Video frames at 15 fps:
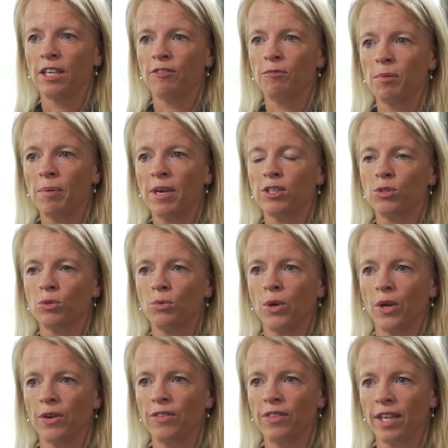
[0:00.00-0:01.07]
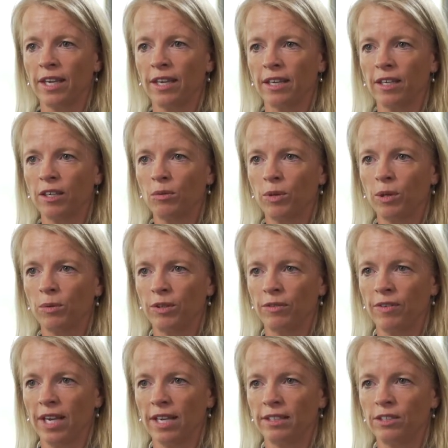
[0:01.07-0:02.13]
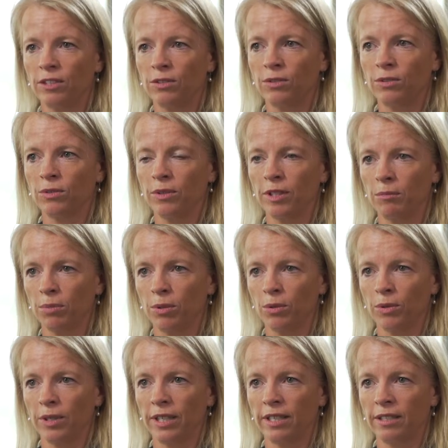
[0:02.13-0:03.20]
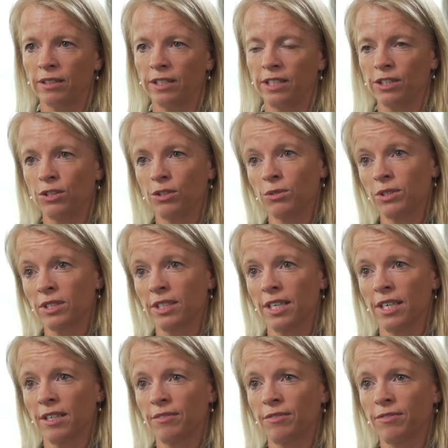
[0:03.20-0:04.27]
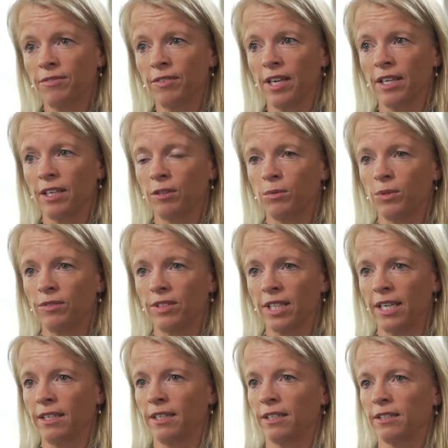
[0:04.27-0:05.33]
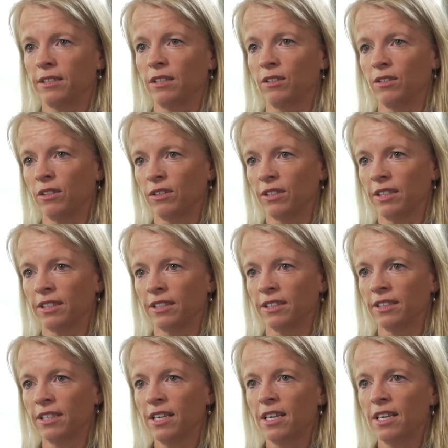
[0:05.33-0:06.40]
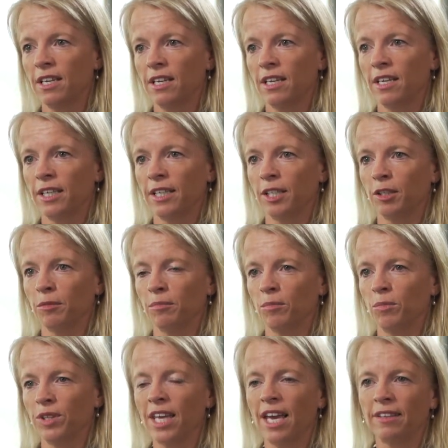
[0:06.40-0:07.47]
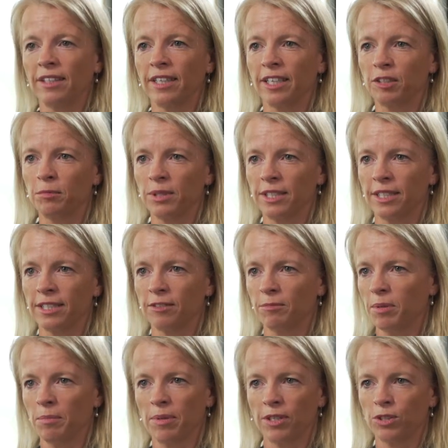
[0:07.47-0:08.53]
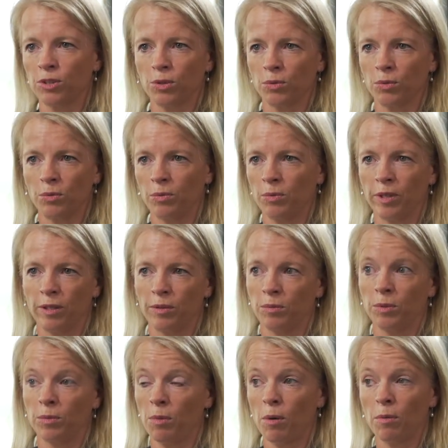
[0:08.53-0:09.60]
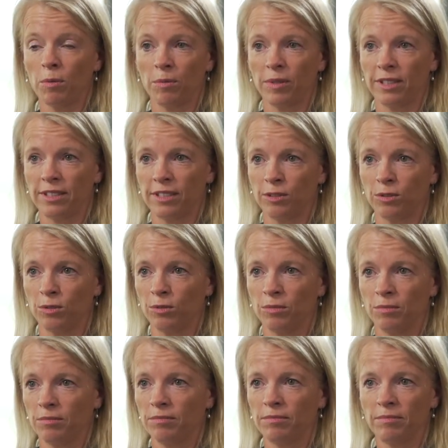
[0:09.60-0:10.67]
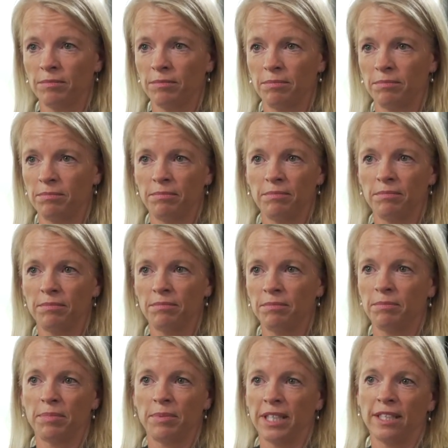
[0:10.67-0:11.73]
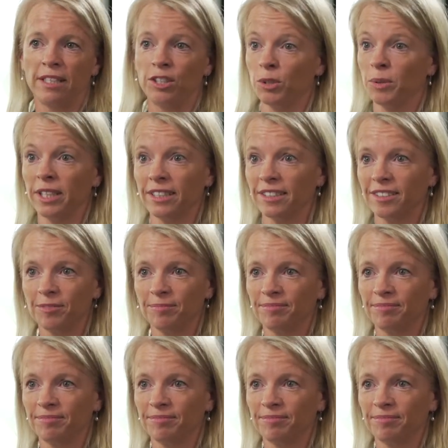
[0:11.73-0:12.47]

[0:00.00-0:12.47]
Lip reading: if Perpetual weren't there, we would have had to employ additional staff, and it would have taken us a lot longer. Without the expertise of Perpetual, we would probably still be doing it.